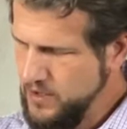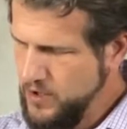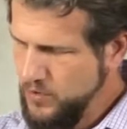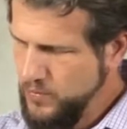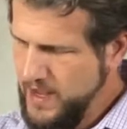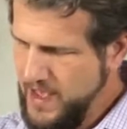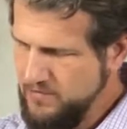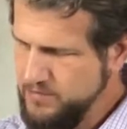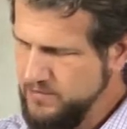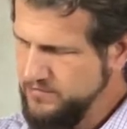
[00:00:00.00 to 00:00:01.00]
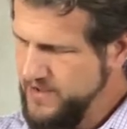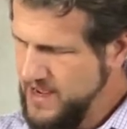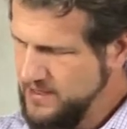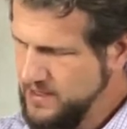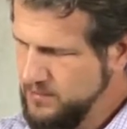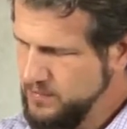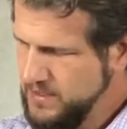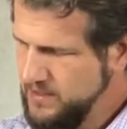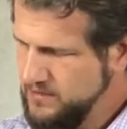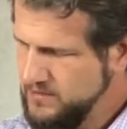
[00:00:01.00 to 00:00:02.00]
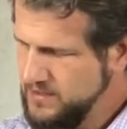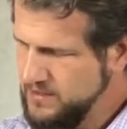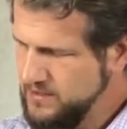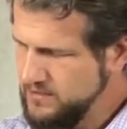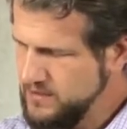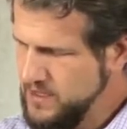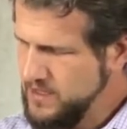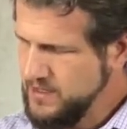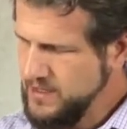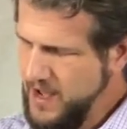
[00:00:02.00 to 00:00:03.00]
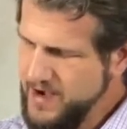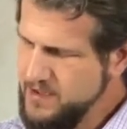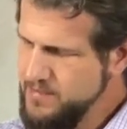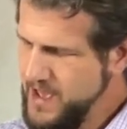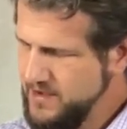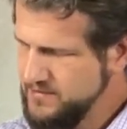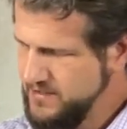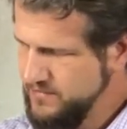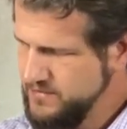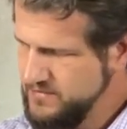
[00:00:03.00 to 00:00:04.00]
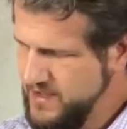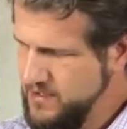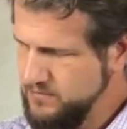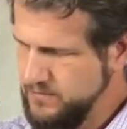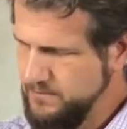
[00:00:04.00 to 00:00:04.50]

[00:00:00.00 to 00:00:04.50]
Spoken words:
we have been fattening because he has got him back safe and sound."